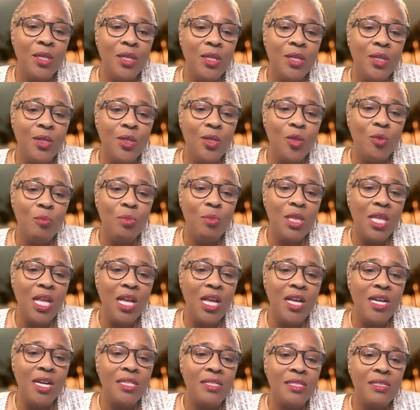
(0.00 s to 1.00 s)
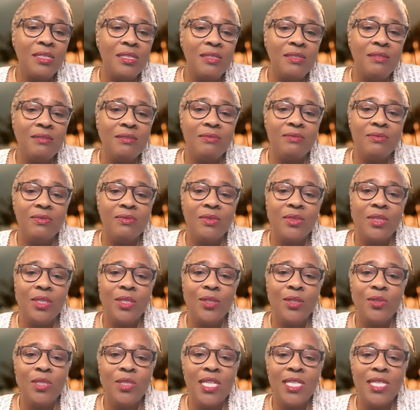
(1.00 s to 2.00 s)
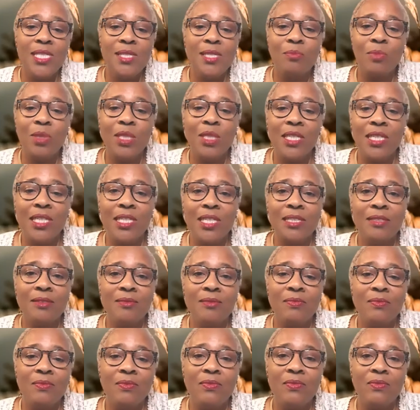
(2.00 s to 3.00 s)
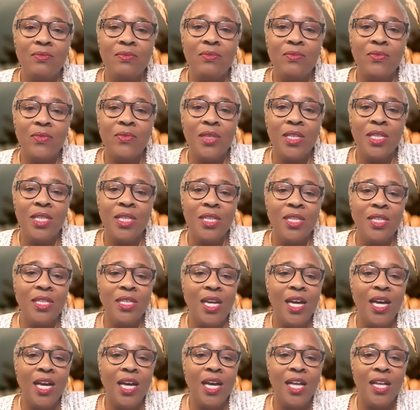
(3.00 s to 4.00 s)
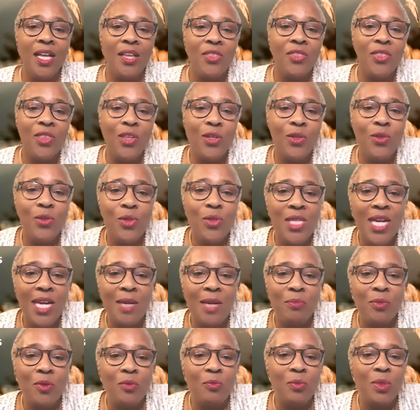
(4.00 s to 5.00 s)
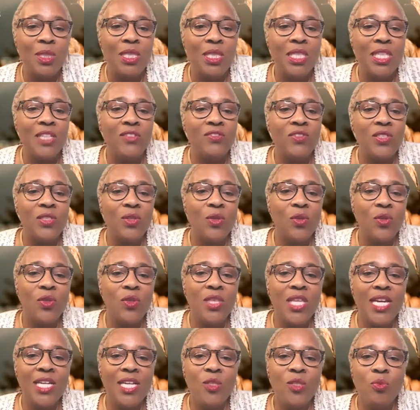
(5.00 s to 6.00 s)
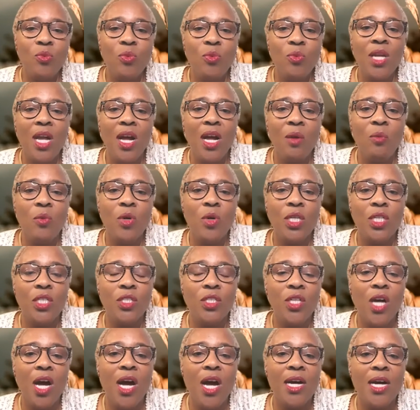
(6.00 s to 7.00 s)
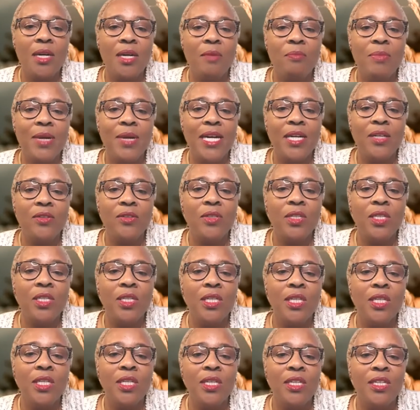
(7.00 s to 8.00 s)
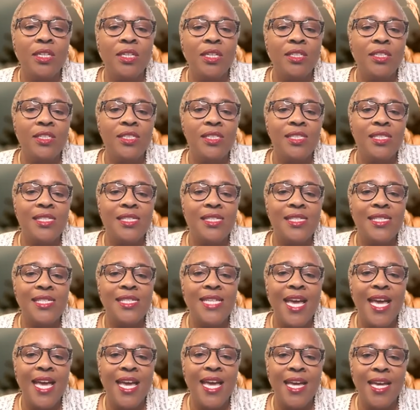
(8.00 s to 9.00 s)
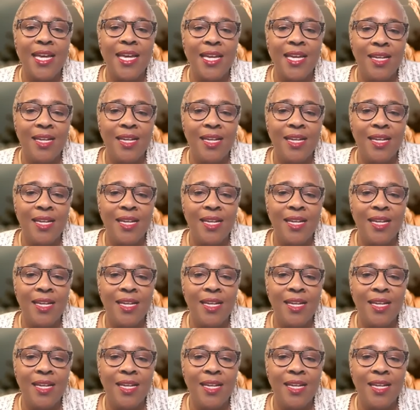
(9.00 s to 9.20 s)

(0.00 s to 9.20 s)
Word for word: who belongs, who doesn't belong. Yeah, those type of beliefs. So that's what I want to talk about today.